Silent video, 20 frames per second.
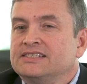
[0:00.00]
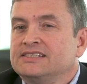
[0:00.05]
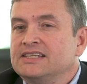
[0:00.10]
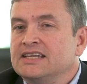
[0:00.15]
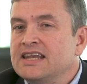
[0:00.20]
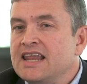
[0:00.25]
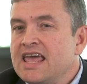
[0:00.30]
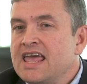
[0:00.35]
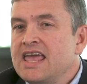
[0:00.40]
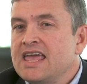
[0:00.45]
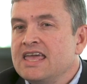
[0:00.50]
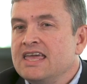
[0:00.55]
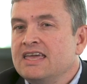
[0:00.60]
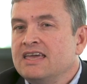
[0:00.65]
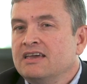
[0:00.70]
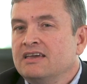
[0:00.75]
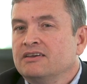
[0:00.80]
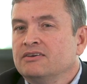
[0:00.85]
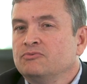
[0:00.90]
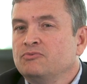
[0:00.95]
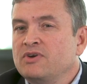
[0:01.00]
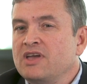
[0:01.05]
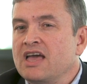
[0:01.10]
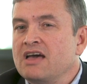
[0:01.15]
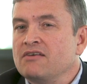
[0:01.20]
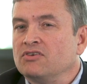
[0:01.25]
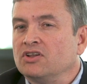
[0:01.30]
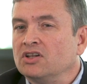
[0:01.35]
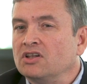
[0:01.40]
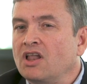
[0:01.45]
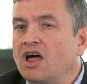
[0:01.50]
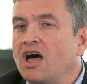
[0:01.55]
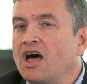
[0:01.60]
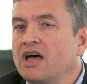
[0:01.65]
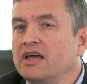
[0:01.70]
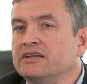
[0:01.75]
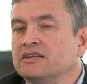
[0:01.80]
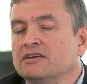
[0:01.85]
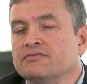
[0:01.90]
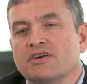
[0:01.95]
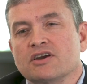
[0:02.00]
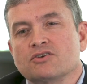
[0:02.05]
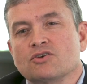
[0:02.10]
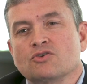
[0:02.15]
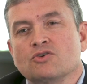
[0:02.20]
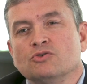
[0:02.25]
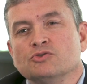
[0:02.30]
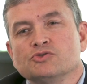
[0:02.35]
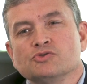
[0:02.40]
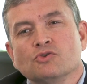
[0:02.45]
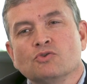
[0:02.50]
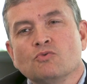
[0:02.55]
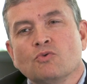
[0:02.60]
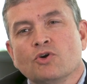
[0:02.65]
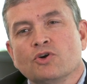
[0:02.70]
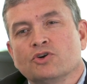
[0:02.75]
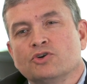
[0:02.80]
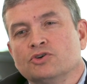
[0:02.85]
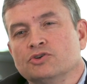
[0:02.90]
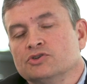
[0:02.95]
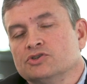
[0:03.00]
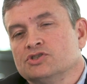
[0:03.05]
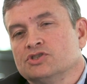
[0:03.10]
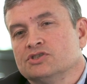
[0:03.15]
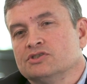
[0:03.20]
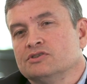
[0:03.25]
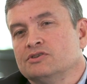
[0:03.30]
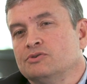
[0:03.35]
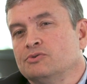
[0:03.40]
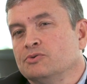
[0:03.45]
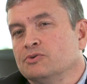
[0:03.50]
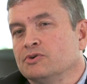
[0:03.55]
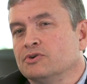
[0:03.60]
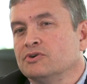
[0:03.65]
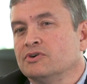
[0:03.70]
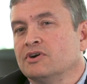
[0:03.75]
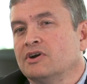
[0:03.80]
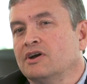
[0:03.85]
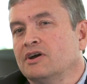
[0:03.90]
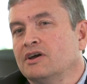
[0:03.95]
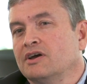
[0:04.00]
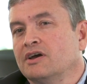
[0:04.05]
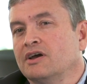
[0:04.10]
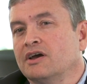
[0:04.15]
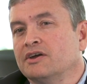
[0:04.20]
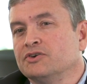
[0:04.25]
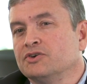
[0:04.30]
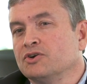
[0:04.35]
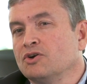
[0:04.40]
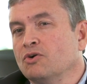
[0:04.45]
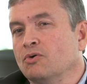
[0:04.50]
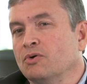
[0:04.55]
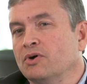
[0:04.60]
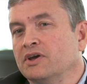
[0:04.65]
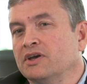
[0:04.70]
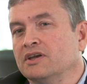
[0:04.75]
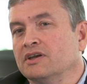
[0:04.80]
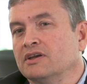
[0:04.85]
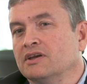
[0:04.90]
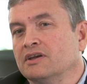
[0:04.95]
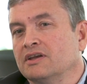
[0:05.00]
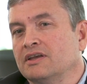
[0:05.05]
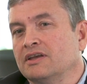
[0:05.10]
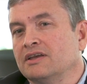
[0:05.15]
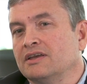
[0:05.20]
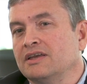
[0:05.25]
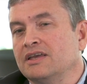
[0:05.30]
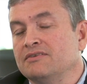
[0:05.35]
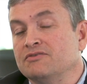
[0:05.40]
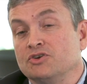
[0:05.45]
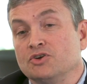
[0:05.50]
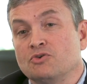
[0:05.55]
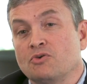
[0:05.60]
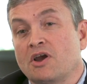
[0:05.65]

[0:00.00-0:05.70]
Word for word: Today, we have a lot of agricultural workers who are undergoing even